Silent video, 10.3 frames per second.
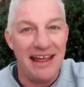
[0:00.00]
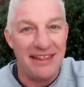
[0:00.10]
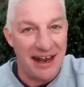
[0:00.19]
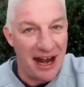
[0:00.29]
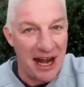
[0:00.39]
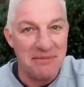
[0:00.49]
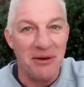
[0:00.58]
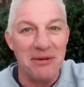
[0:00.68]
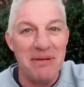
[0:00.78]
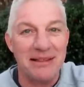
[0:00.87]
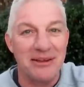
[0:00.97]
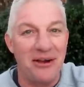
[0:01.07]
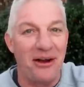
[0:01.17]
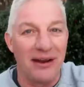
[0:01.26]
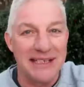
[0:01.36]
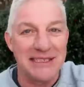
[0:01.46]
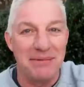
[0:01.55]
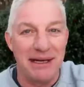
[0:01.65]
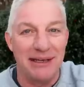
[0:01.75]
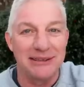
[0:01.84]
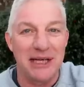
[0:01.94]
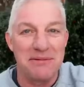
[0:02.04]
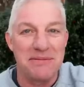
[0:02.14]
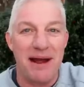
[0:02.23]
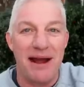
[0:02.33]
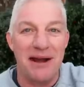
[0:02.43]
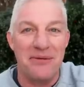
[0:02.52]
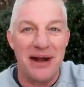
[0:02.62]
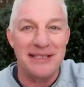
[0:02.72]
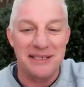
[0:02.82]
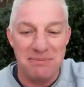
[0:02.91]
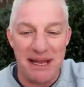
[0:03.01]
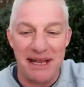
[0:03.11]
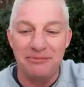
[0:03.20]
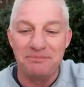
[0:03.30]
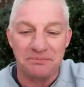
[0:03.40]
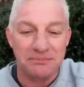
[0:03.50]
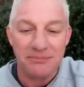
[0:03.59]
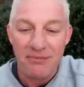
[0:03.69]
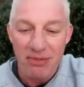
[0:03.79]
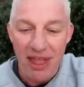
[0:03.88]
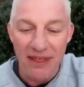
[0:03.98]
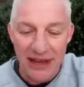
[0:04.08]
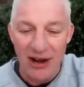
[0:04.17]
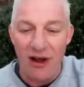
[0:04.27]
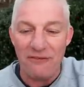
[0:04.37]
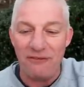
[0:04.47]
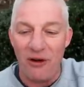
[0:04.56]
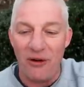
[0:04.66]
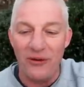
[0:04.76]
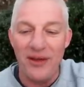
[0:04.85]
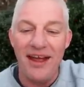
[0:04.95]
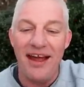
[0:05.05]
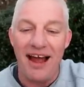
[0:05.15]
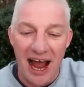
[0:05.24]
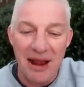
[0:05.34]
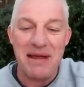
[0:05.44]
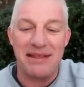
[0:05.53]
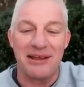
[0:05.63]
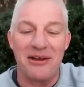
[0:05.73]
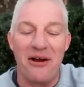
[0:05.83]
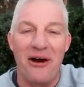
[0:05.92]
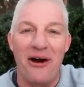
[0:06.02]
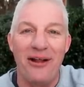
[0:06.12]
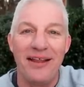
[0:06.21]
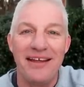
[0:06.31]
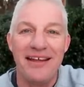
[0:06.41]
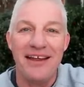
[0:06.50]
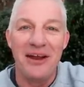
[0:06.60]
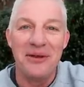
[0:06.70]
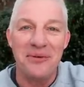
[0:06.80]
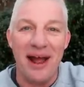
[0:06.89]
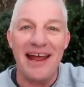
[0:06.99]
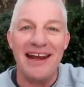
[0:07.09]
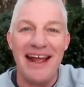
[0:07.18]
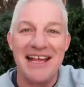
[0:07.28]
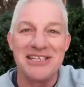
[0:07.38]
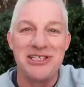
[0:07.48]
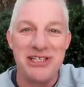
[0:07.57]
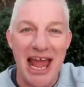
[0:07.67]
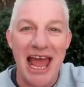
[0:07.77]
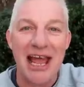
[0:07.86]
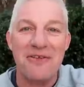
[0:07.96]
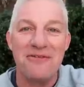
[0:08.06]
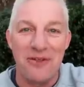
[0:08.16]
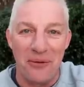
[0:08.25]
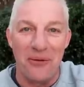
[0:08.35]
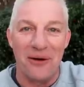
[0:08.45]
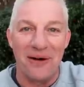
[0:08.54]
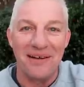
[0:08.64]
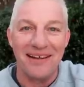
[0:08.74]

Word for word: that I'm going to make the call unless somebody else comes behind and raises big. They all fold, I make the call. Ryan has jack four.